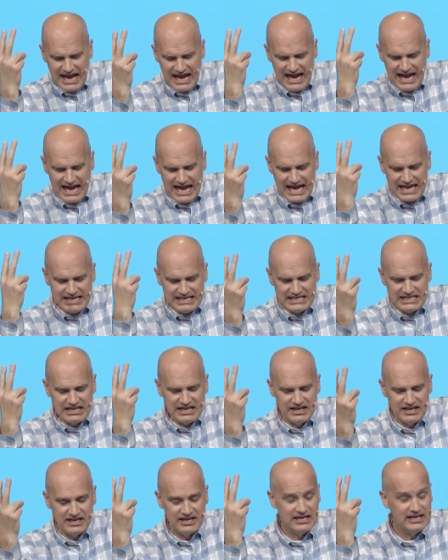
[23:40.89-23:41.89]
and
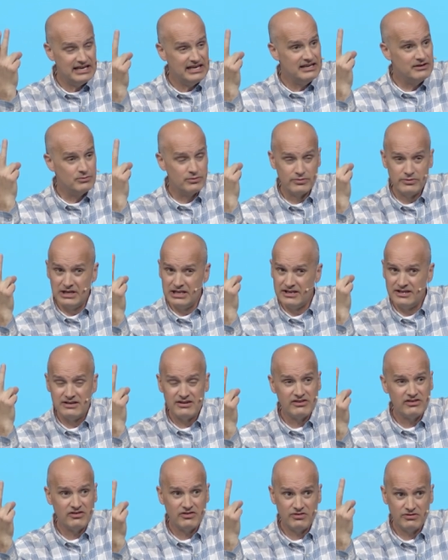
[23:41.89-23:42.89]
it really
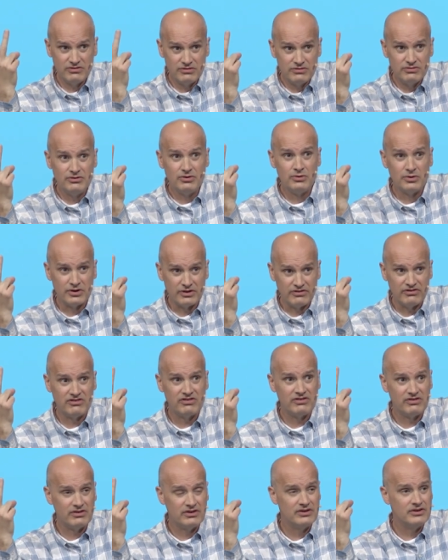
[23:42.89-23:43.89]

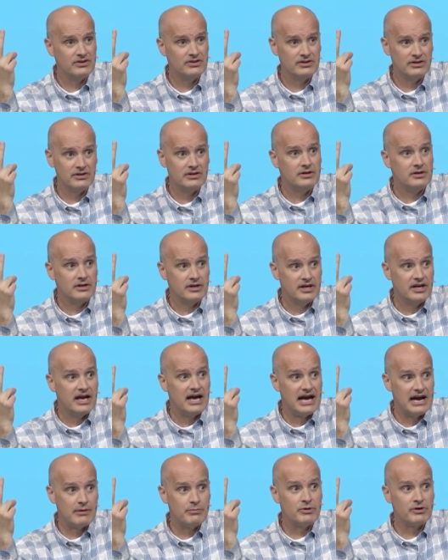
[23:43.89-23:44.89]
distorts
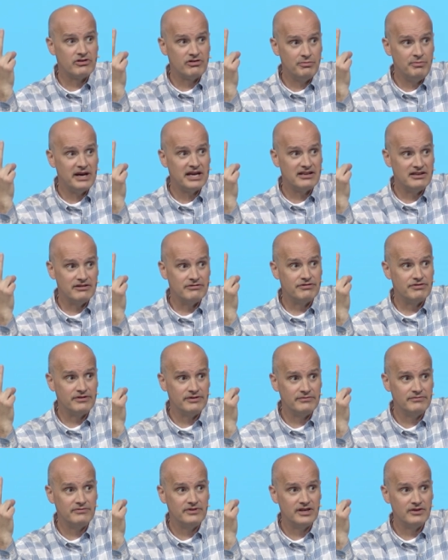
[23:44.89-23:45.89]
our perspective
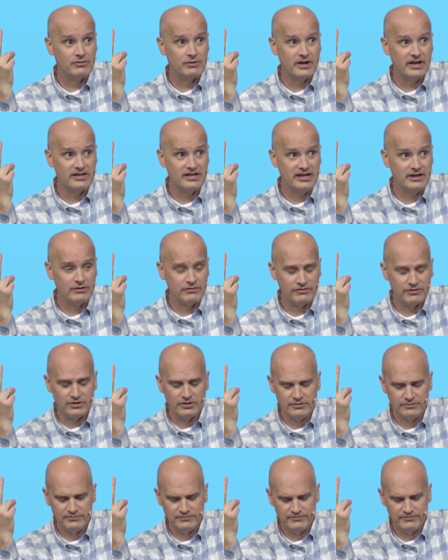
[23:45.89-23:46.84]
if we're not careful.